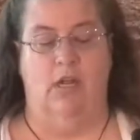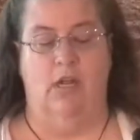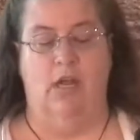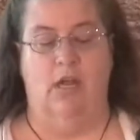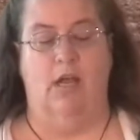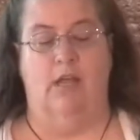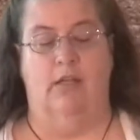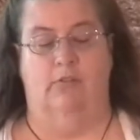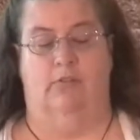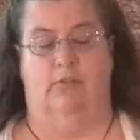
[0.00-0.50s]

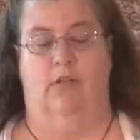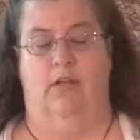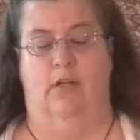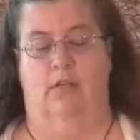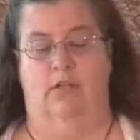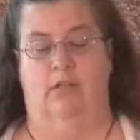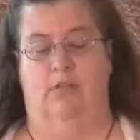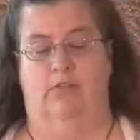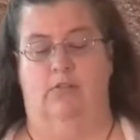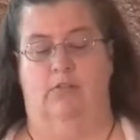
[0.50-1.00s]
as
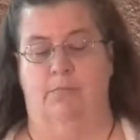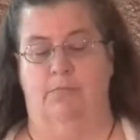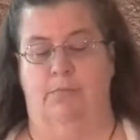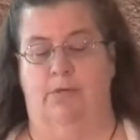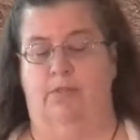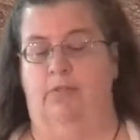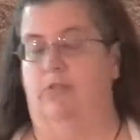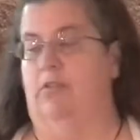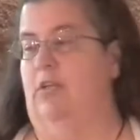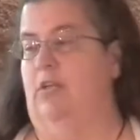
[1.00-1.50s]
long as the
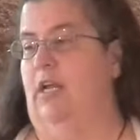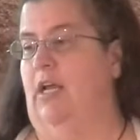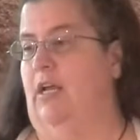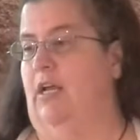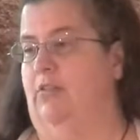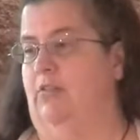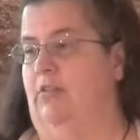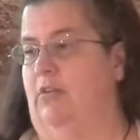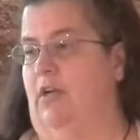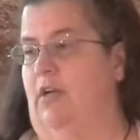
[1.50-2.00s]
person
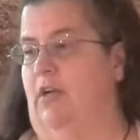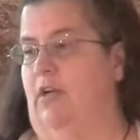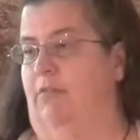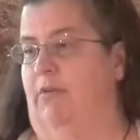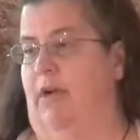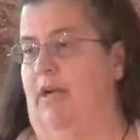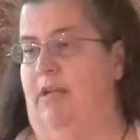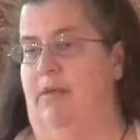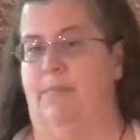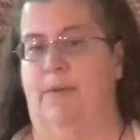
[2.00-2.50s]
hasn't
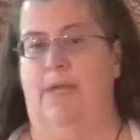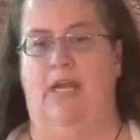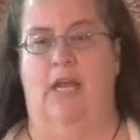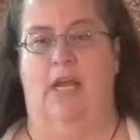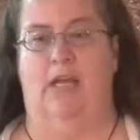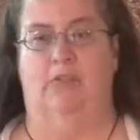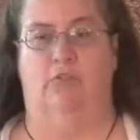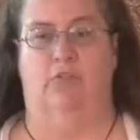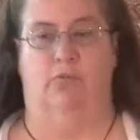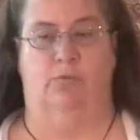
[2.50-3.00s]
already been
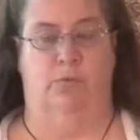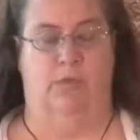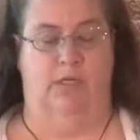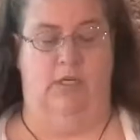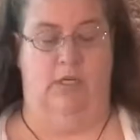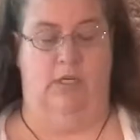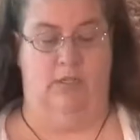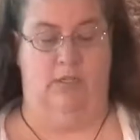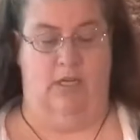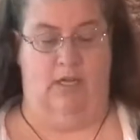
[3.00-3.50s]
asked
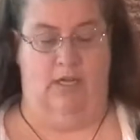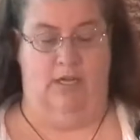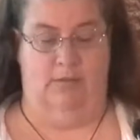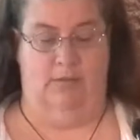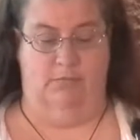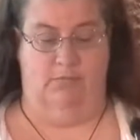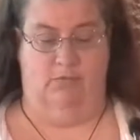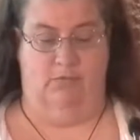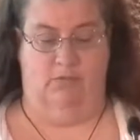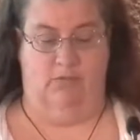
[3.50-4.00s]
20
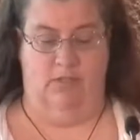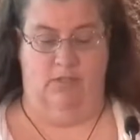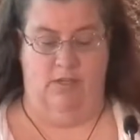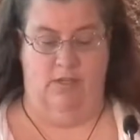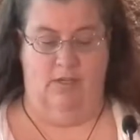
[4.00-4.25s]
times.